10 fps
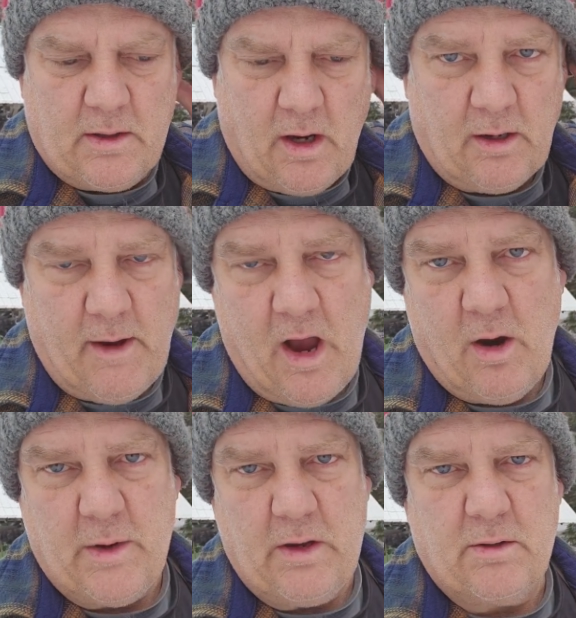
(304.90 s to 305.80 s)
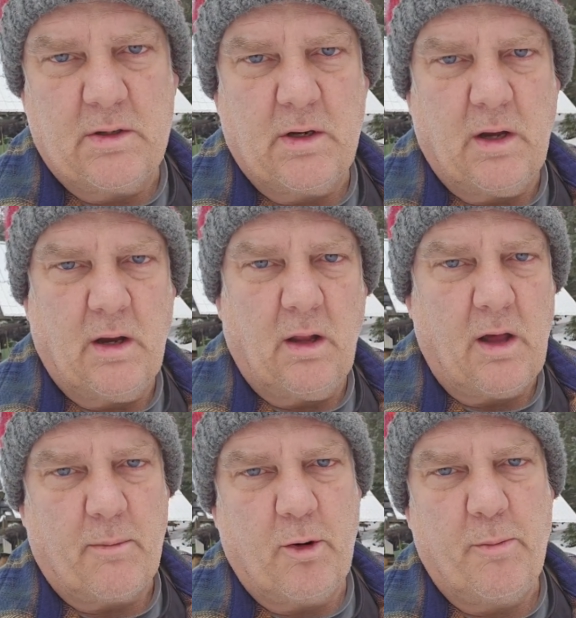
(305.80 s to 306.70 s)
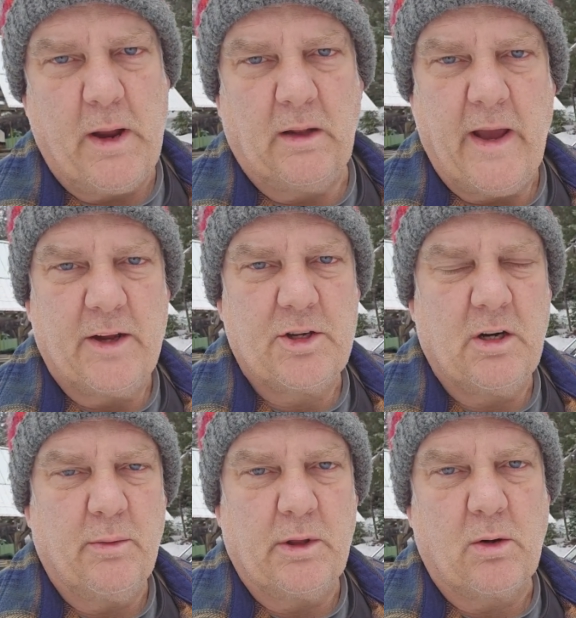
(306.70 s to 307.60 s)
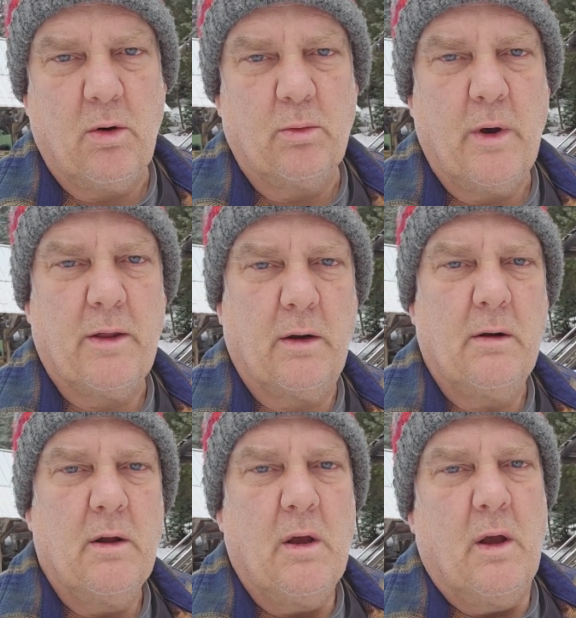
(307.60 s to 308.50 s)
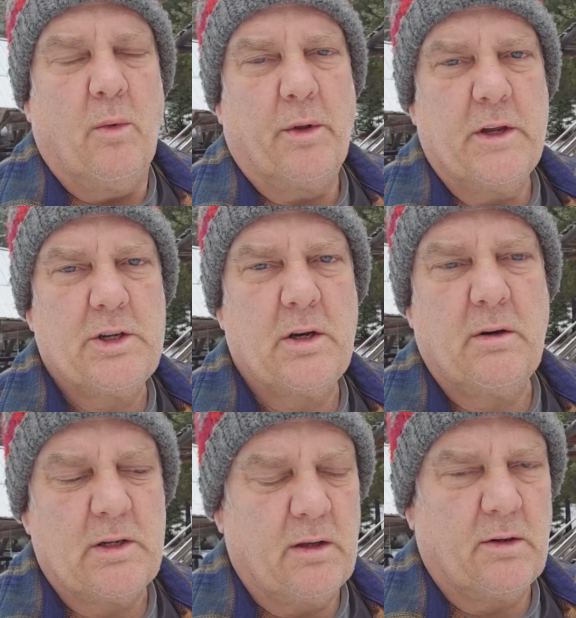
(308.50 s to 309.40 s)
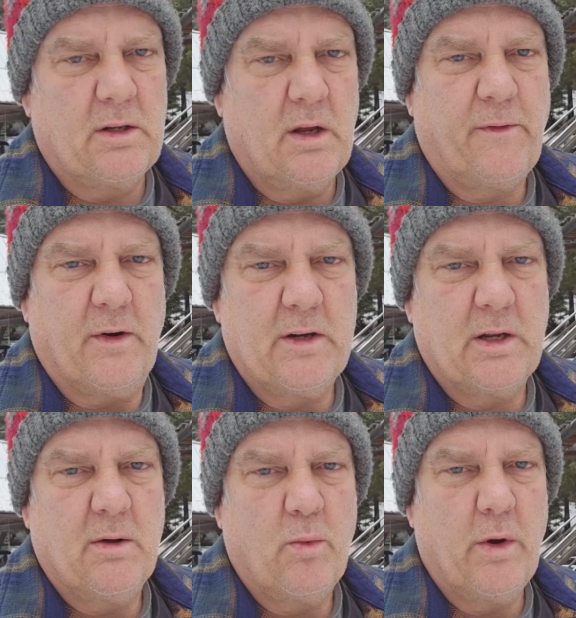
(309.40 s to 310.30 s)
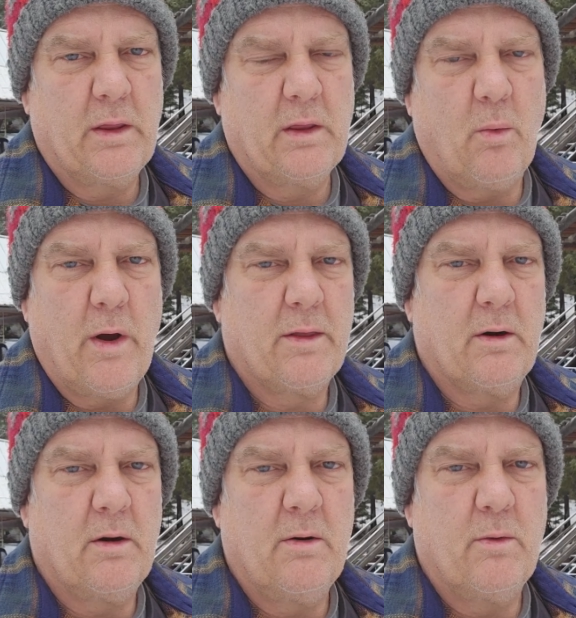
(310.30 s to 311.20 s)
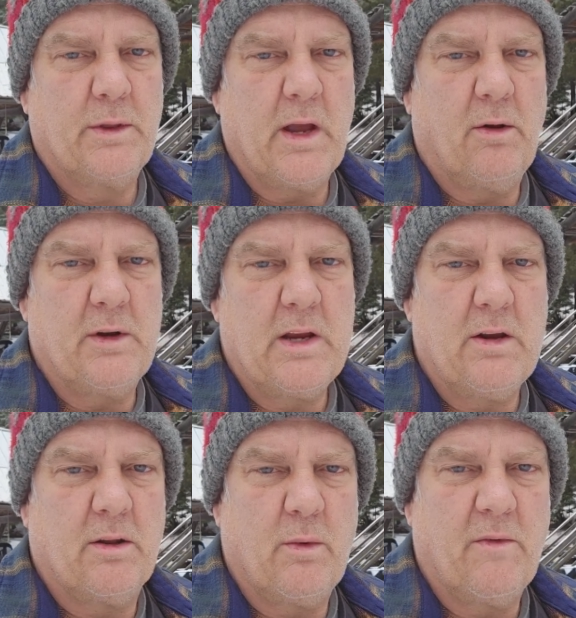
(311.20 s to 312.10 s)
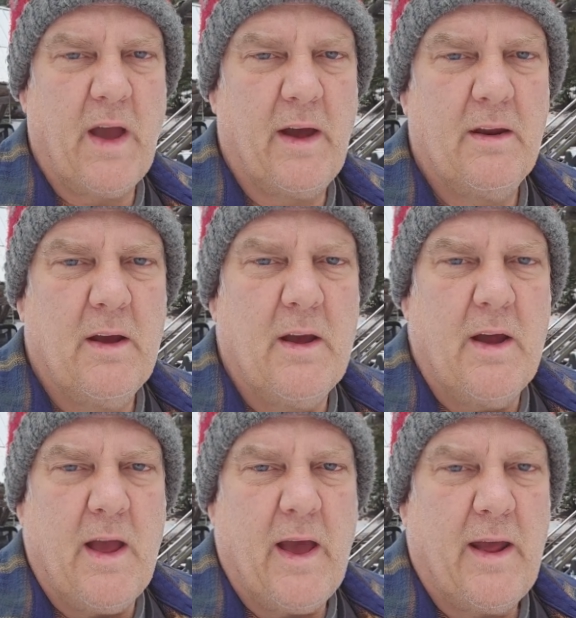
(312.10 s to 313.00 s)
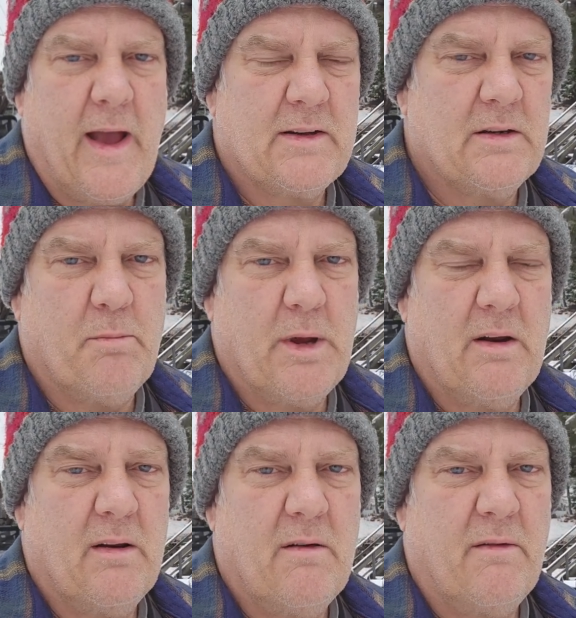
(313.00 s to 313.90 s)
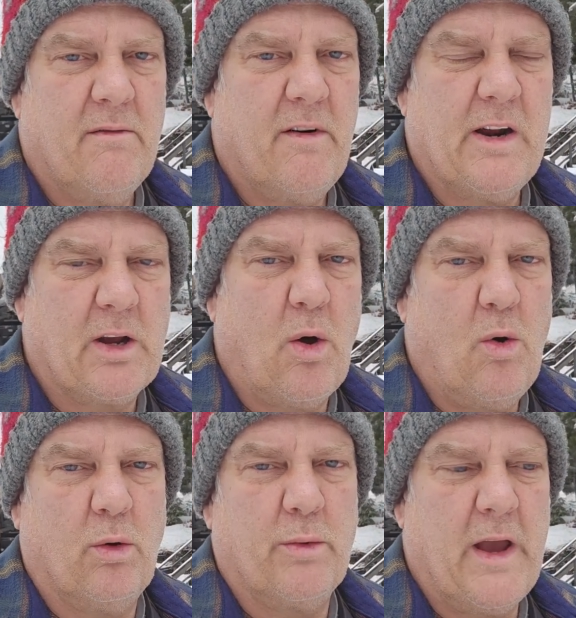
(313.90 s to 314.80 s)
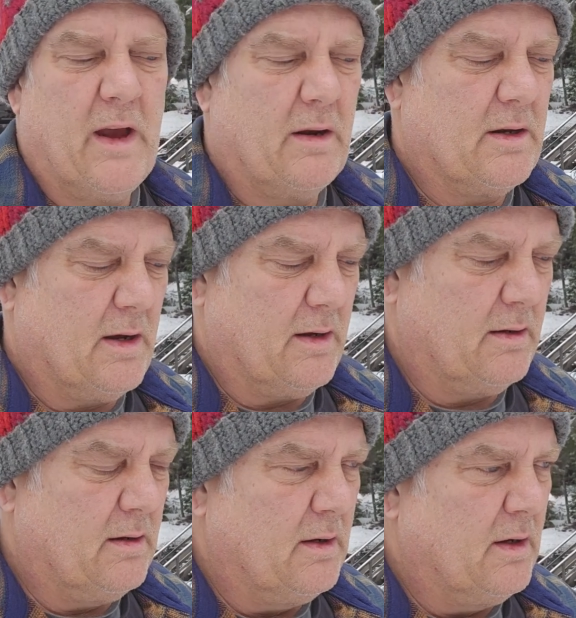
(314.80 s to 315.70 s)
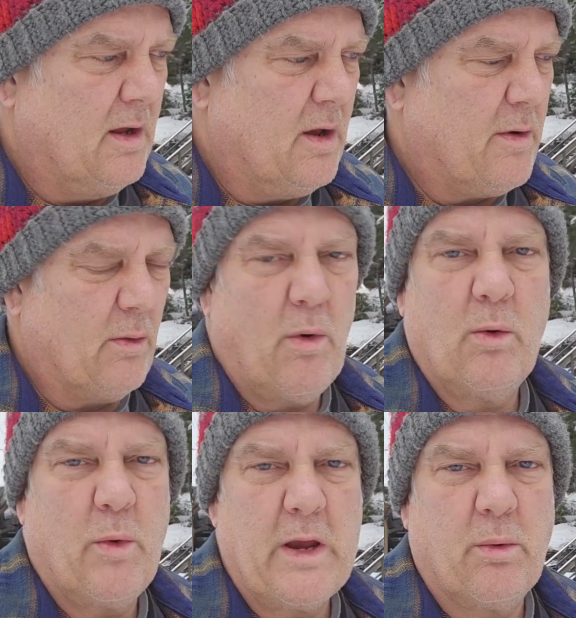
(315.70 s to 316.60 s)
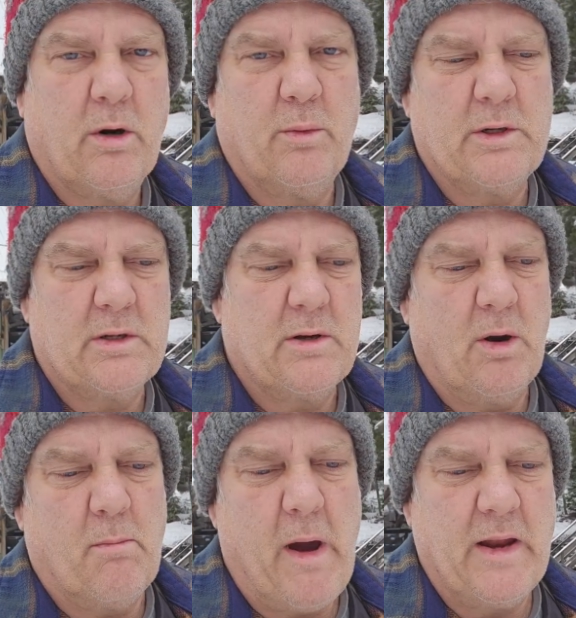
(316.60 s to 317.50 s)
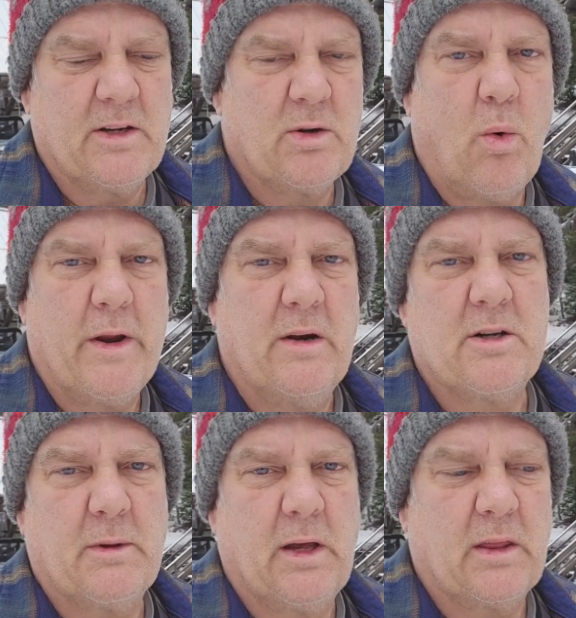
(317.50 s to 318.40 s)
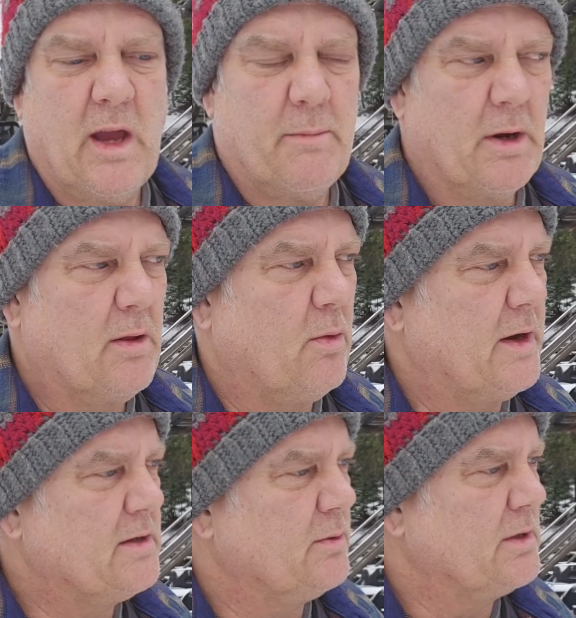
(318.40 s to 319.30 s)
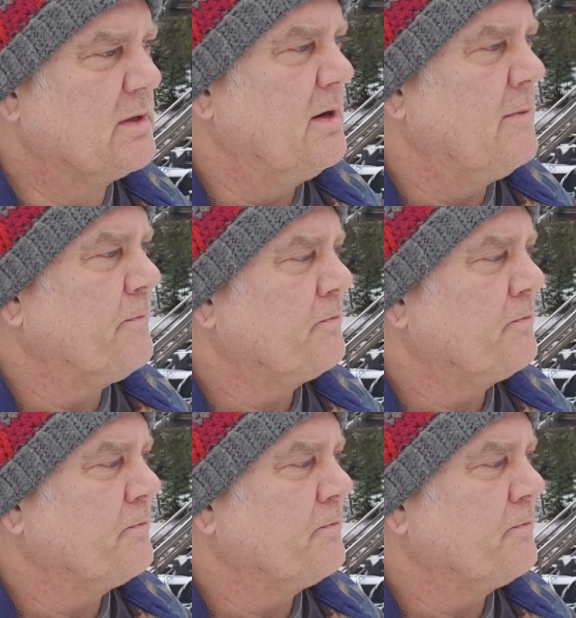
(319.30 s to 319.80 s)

talking about how we used uh, a lot of propane last year with the cold weather. Well, this year it's a little different with the weather, with the El Nino that we've had, and it hasn't been very cold. We had uh, we had one week where it was, you know, minus twenty or something like that, but otherwise it was